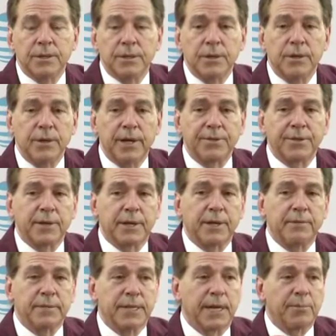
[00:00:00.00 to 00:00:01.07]
you know, nothing
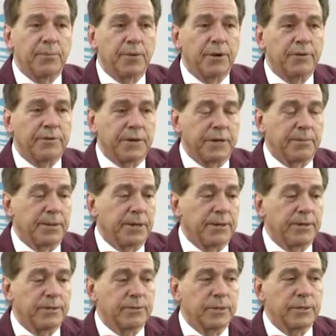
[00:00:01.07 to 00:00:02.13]
comes out perfect
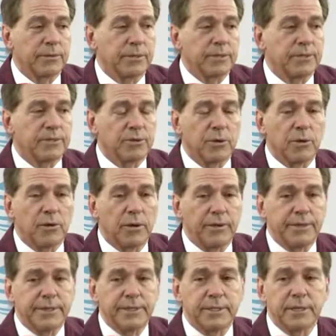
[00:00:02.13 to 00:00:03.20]
because we don't control all
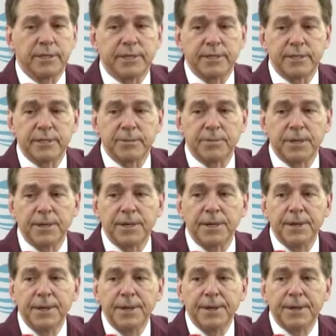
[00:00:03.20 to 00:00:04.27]
these things, but
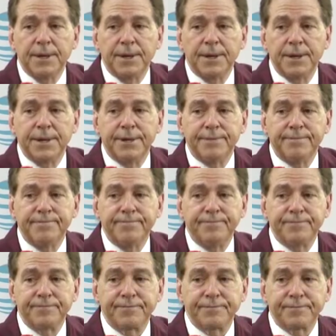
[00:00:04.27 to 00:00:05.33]
um,